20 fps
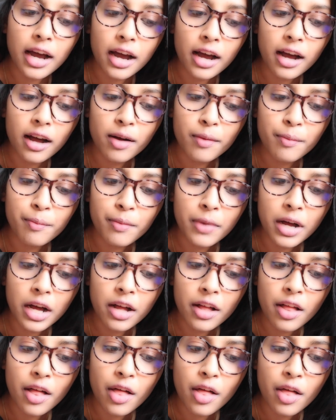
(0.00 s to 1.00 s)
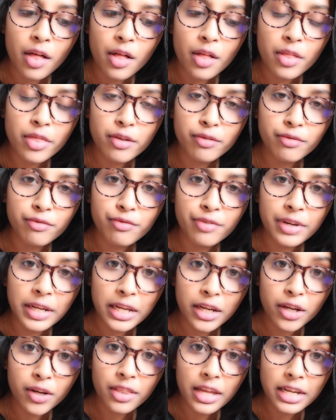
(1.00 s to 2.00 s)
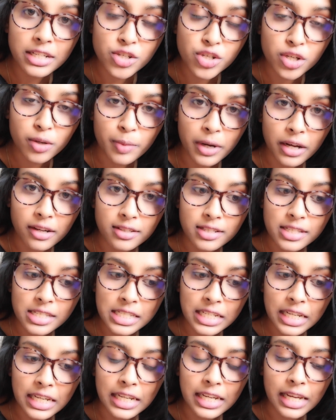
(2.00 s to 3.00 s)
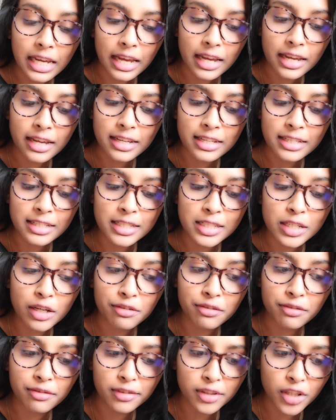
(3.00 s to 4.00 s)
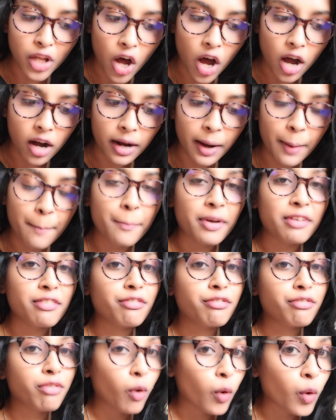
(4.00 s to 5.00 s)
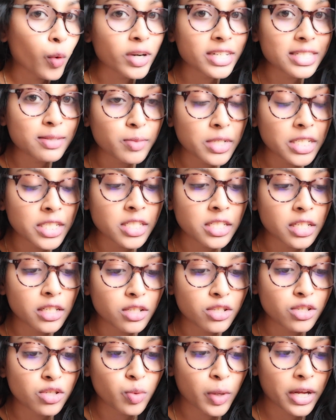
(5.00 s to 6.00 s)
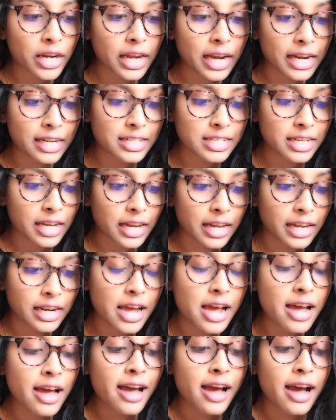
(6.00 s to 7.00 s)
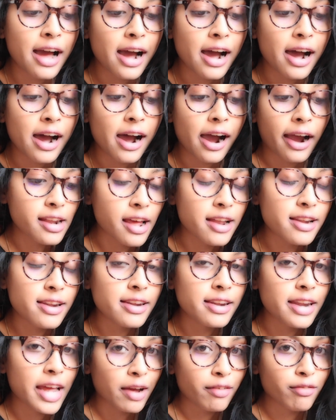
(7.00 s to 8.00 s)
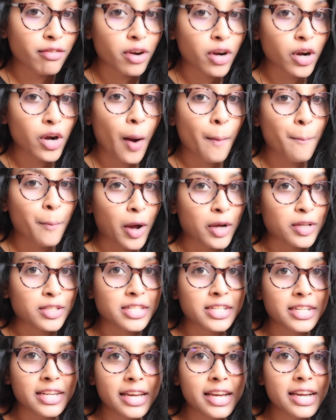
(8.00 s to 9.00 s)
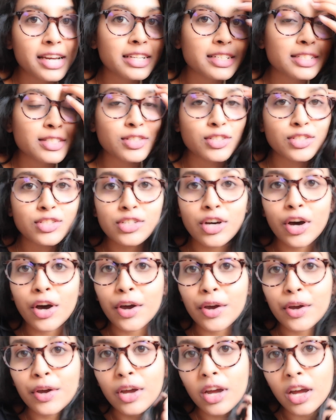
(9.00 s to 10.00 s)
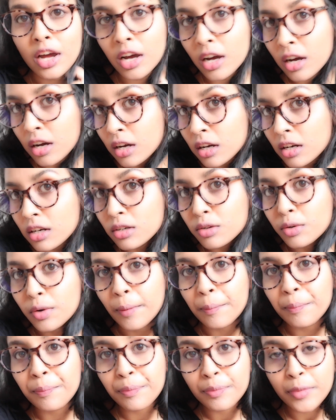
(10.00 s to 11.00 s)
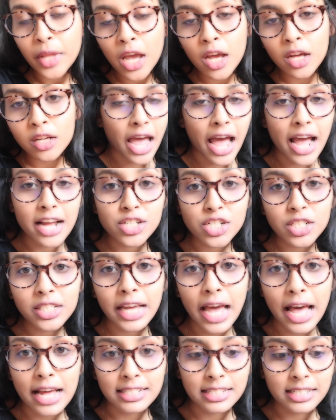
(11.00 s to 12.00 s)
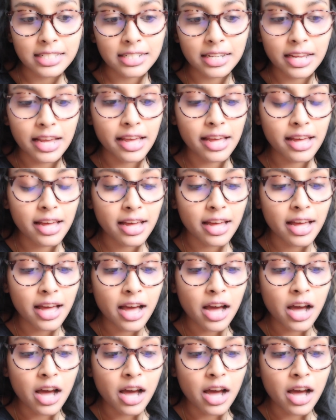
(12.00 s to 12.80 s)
um the video that you're about to see is a vlog before christmas 2018 I never posted it so ooh, i actually edited it